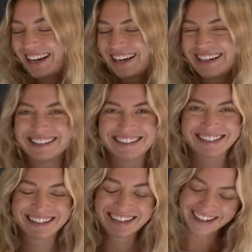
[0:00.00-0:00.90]
is
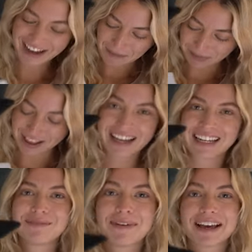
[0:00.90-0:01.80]
plug
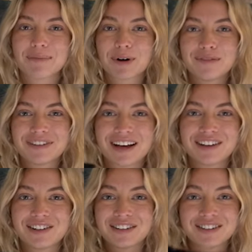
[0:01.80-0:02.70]
it in, make a profile,
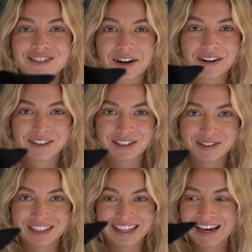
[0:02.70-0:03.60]
and you can start
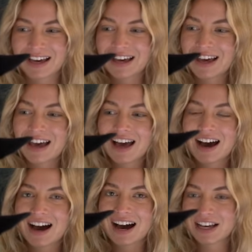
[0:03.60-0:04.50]
using it.
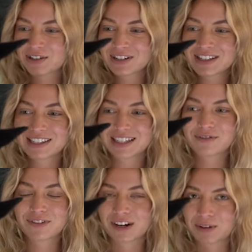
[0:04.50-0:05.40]
As you can see,
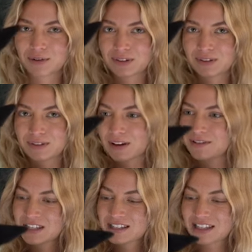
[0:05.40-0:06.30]
Fado
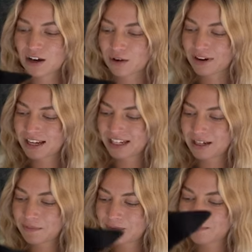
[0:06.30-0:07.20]
loves this thing
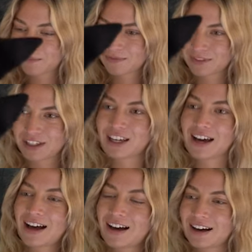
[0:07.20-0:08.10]
already.
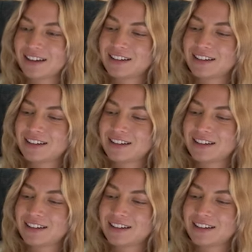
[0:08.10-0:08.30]
Yeah.